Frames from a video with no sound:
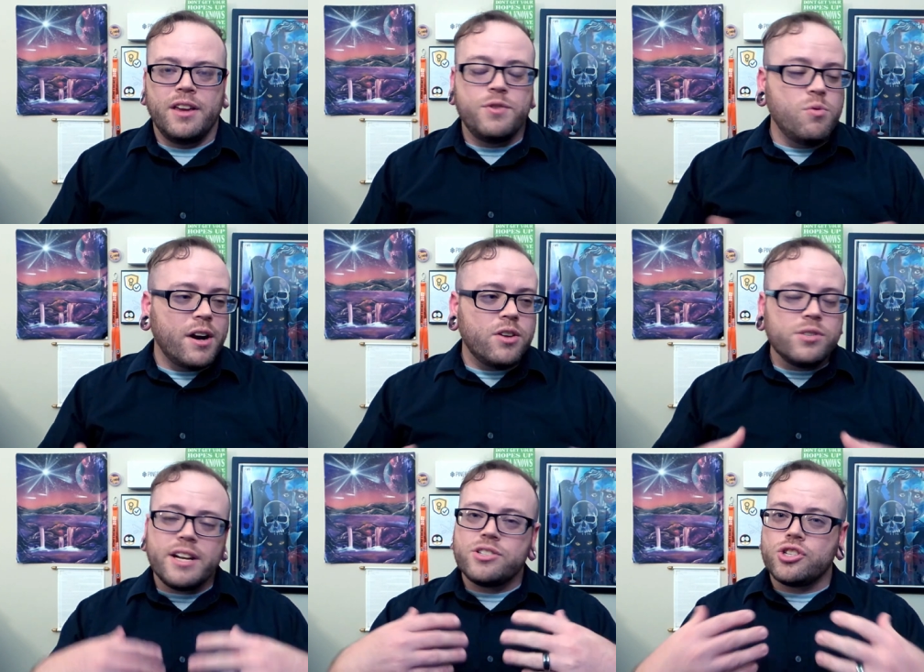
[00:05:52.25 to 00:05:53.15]
If you want to
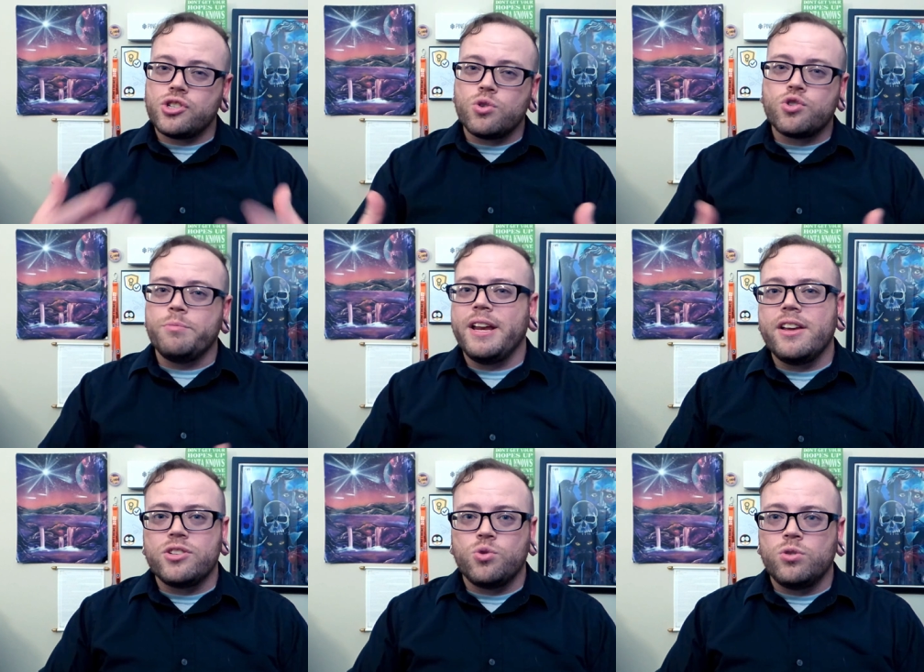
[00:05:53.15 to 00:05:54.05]
use it as a social
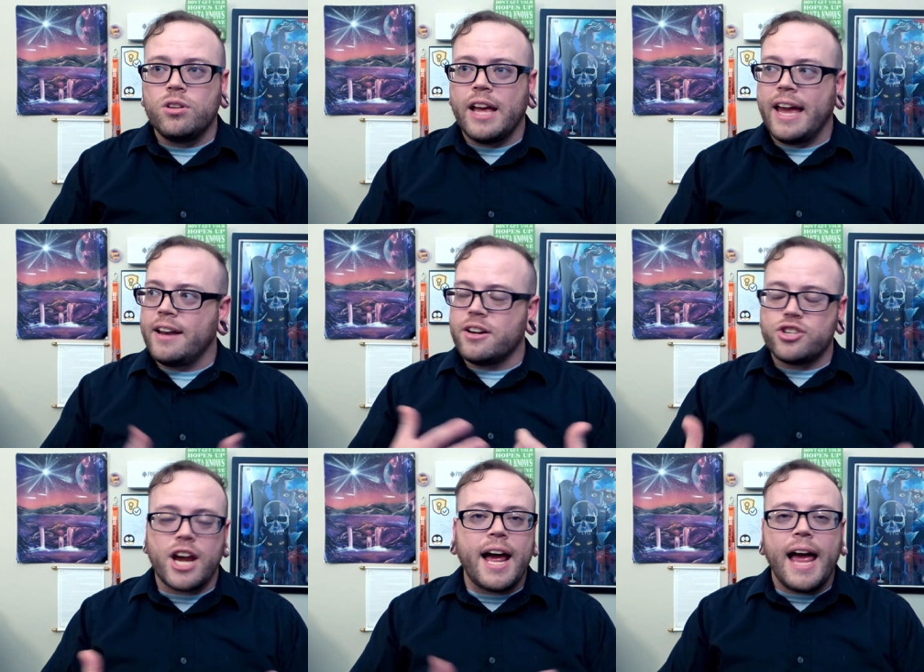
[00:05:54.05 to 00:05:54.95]
media tool and a
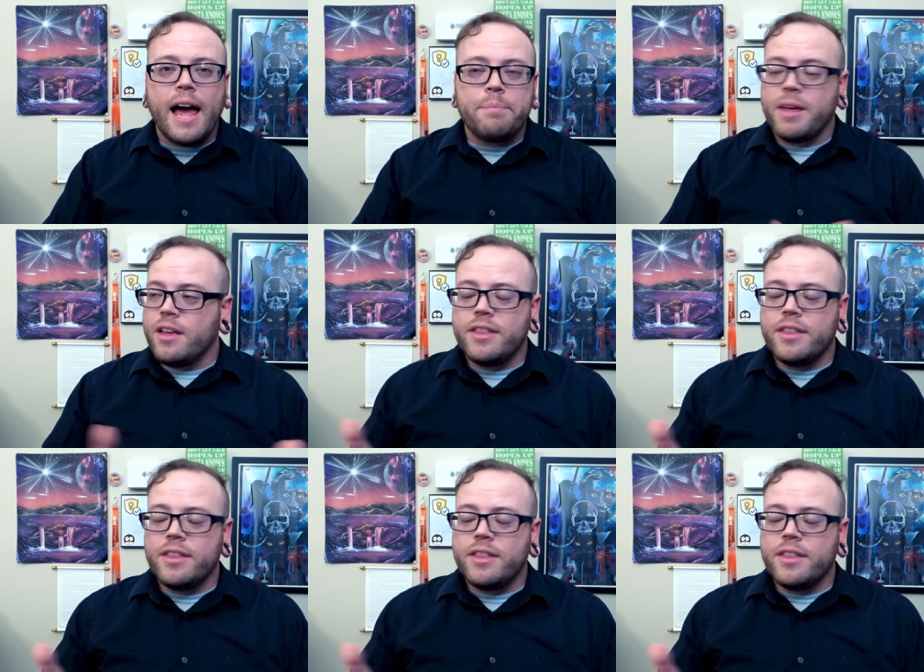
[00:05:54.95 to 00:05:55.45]
chat app,